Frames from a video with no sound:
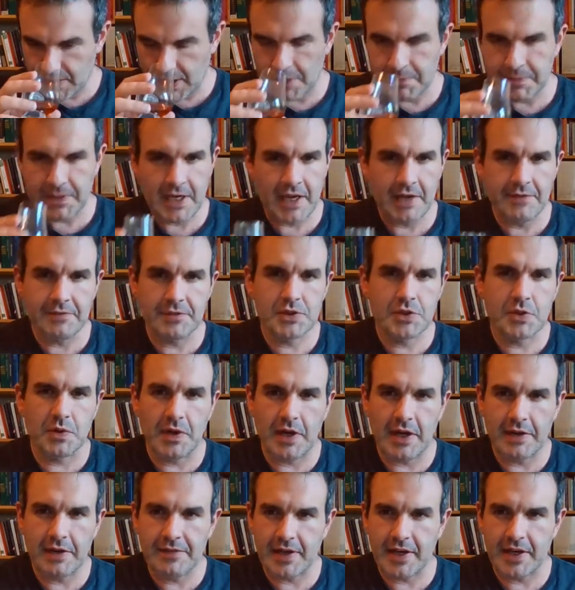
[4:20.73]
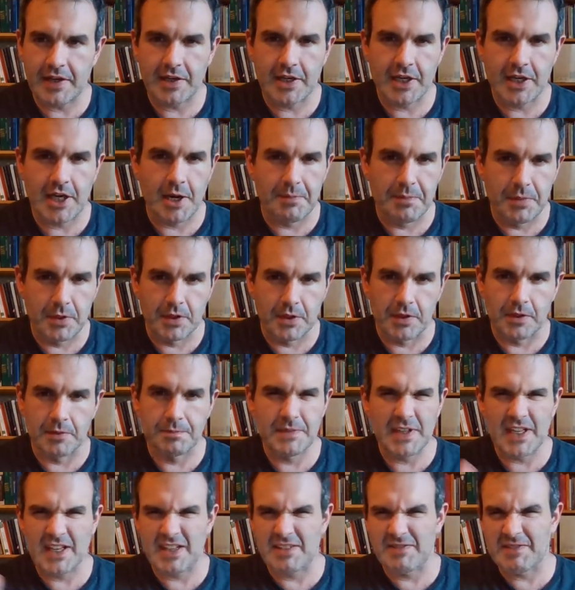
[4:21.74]
I've had a couple,
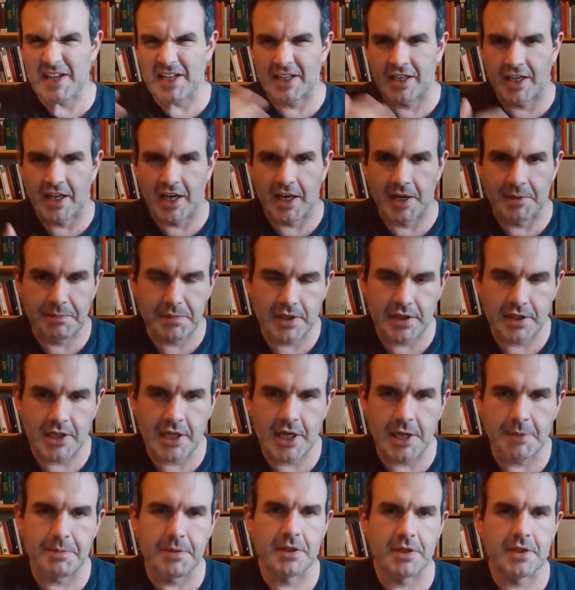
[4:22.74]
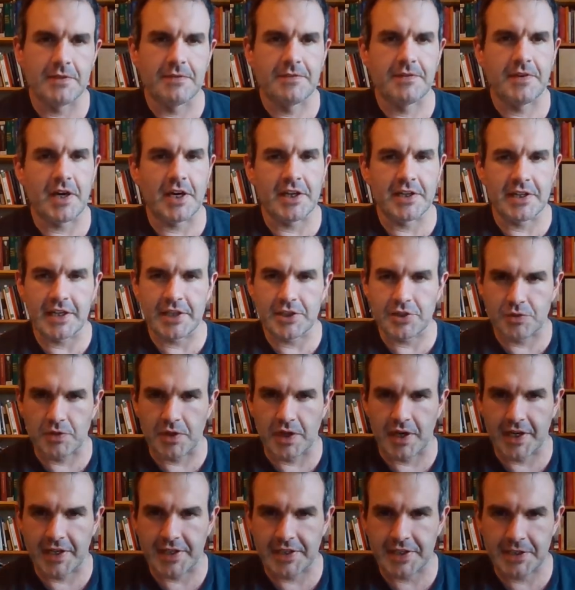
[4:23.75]
not a lot, but a couple of unaged
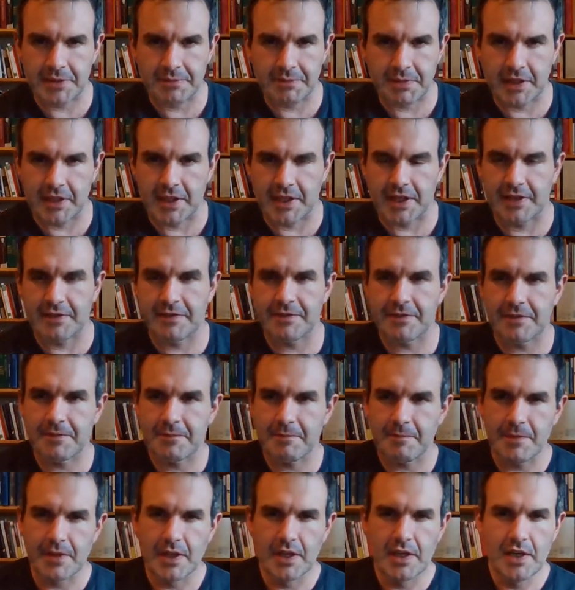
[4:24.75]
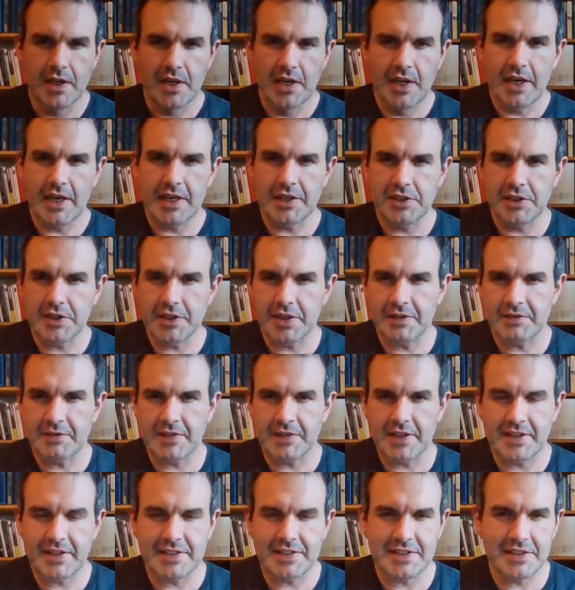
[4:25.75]
ryes in my life, and you kind of
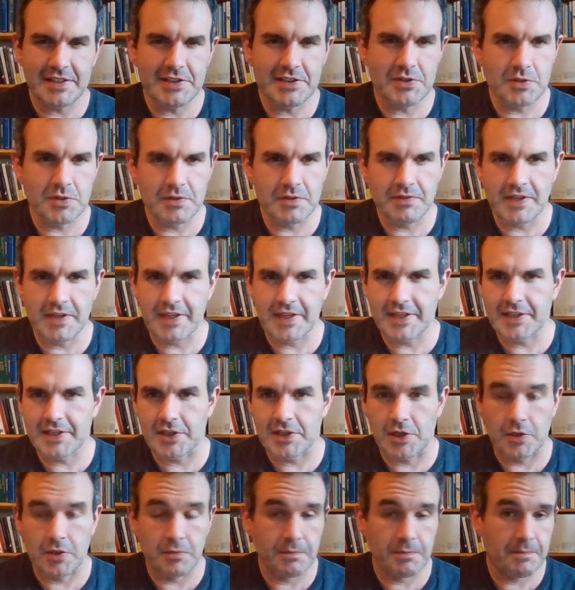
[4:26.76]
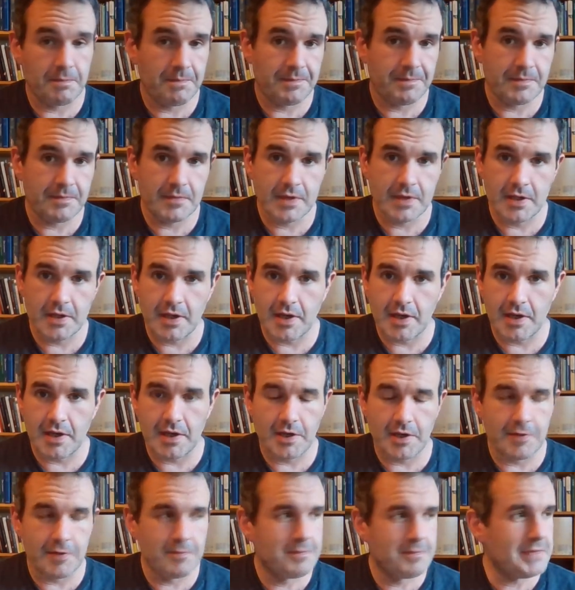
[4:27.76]
get, it's sort of like, you know,
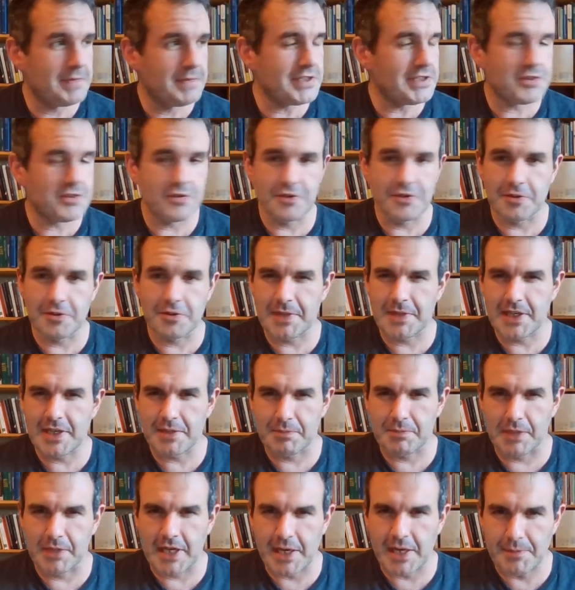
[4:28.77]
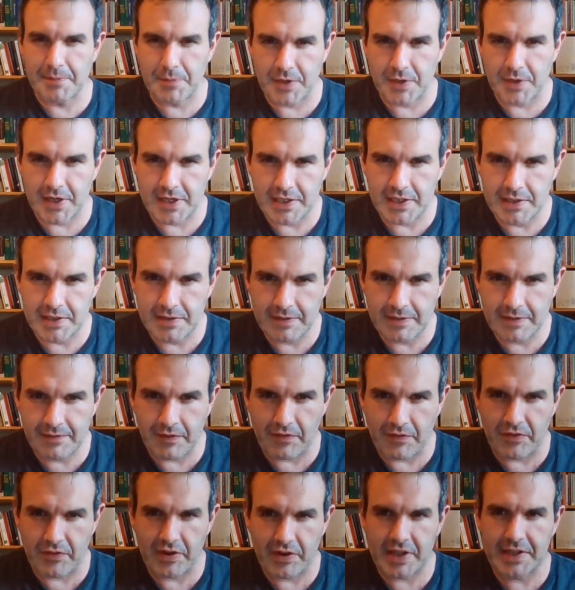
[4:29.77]
Eastern European black bread, if
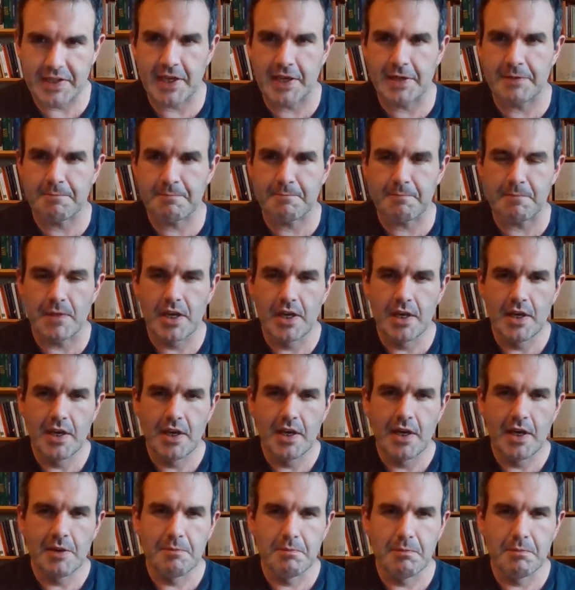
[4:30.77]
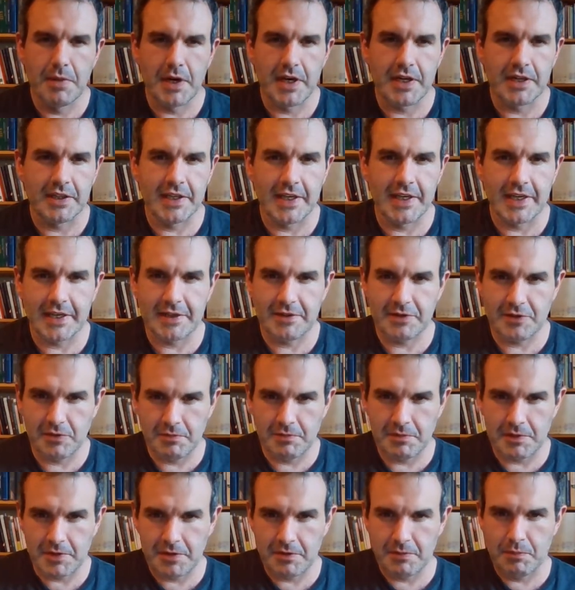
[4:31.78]
you ever had that, but like
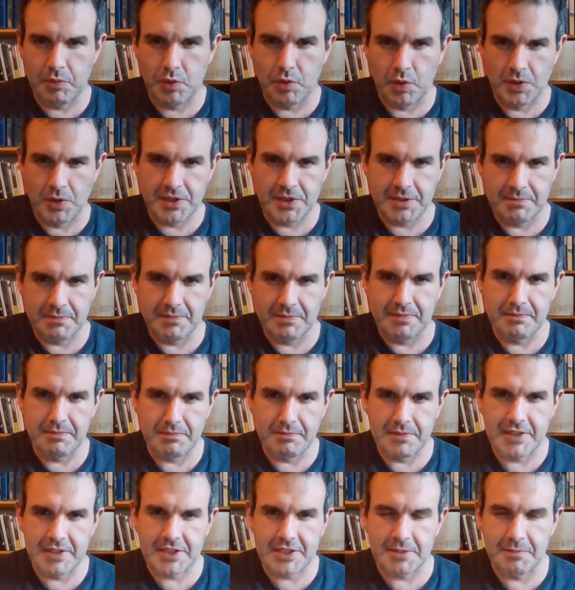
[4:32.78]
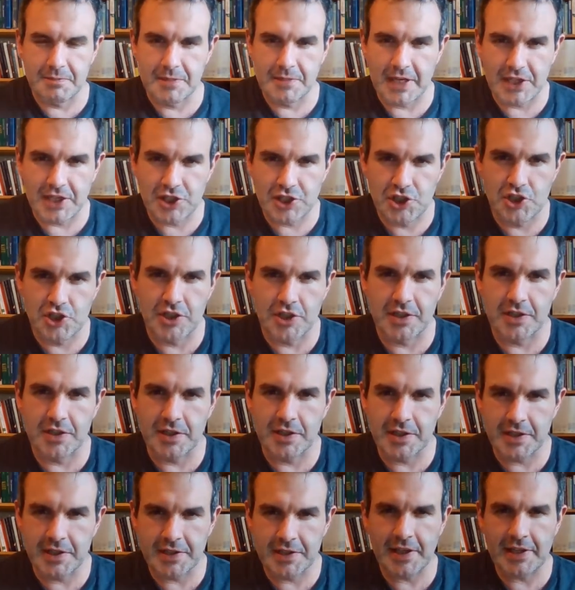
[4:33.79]
pour some nice gin
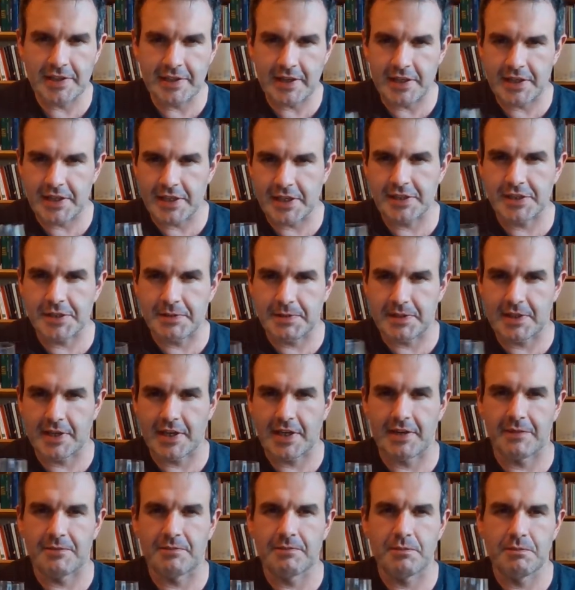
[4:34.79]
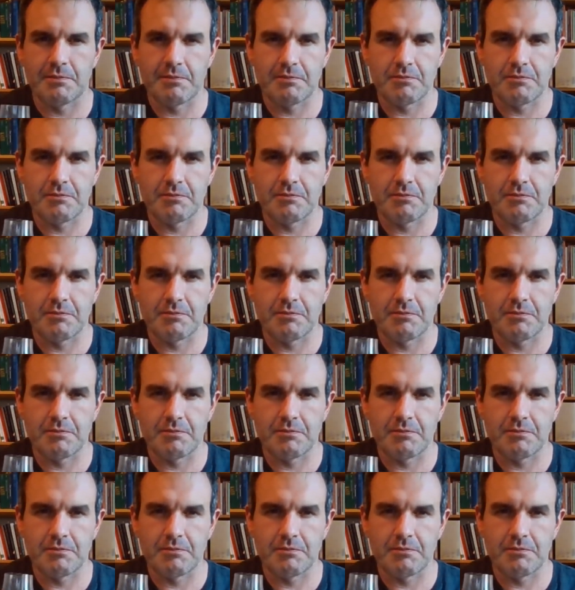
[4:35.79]
on it, that has to be the kind of